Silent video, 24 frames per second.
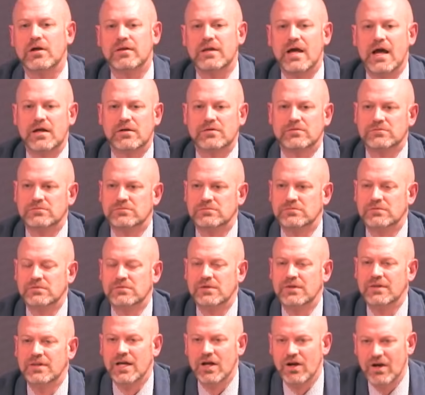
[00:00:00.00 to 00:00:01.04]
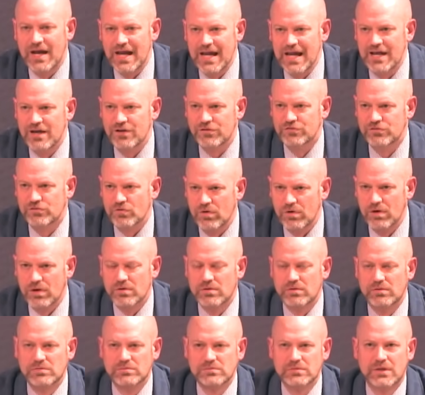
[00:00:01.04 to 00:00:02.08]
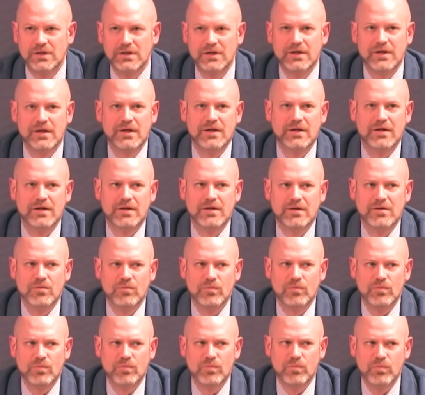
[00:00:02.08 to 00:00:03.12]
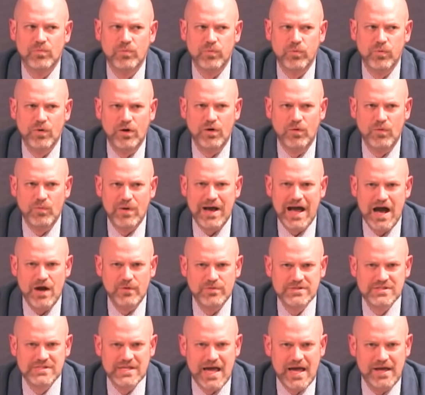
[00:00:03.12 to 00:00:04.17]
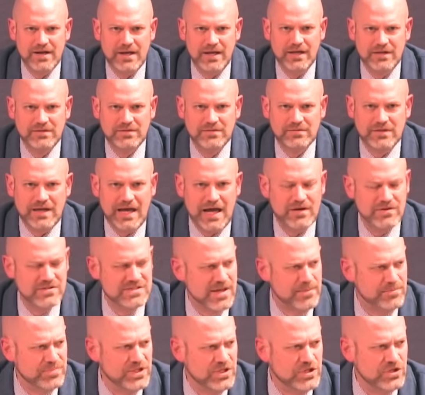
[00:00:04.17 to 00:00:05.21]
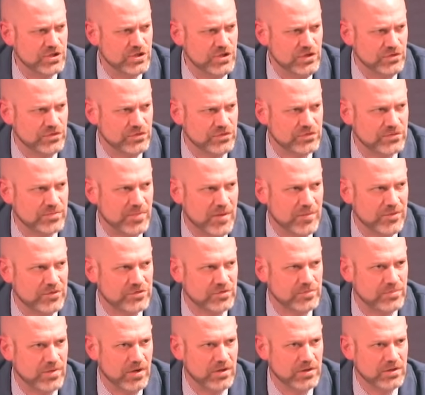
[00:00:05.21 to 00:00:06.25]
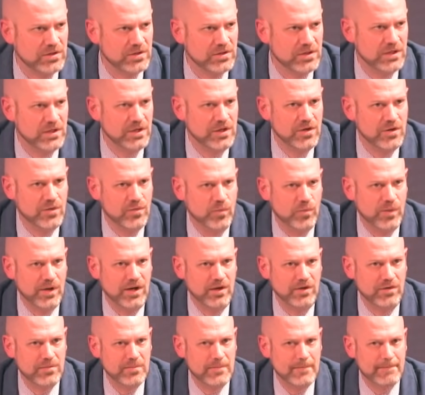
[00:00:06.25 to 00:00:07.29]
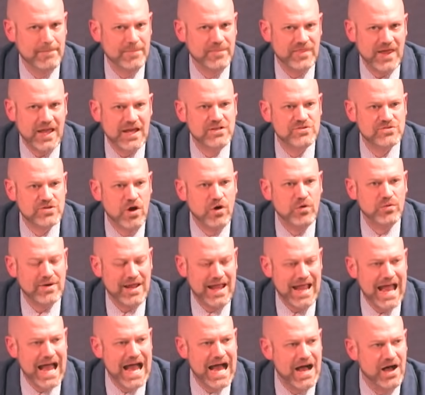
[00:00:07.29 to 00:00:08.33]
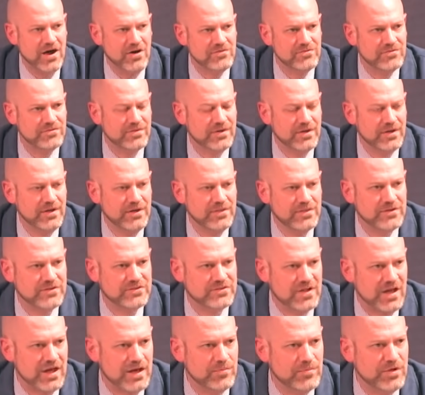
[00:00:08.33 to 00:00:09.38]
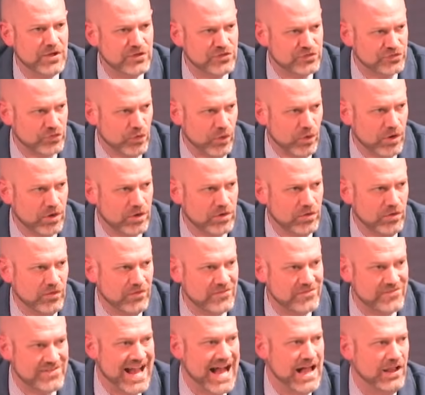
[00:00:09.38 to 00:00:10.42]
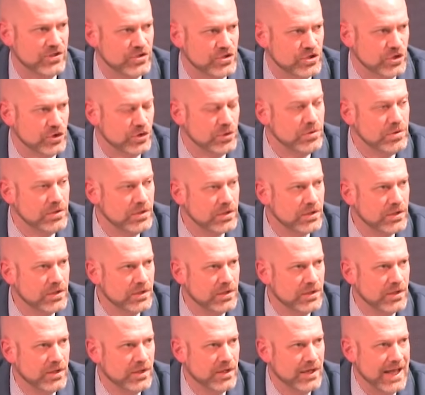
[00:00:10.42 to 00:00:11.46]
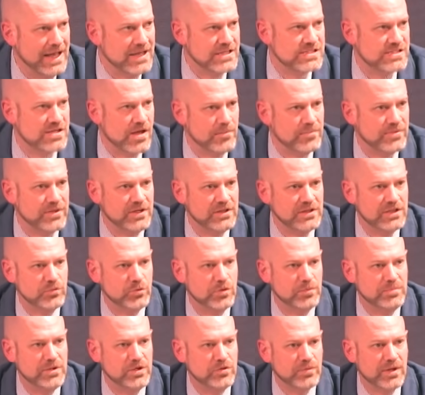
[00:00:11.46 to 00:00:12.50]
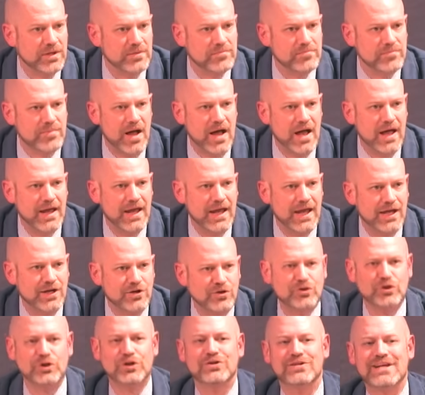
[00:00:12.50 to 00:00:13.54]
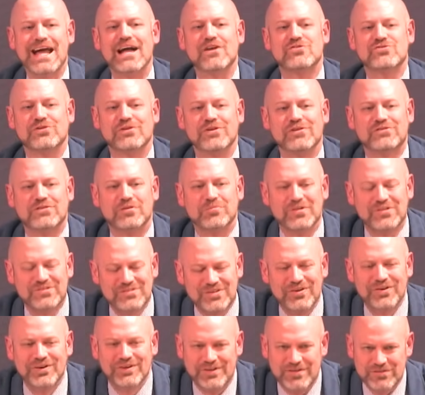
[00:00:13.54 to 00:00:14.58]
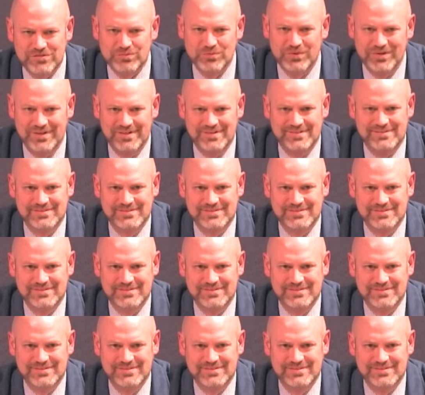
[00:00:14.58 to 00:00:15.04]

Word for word: on that. They are ahistorical. Well, how is that, and how is that being used by Mr. Barker? Well, they don't have the same historical value as something that would be written by a good naturalistic materialist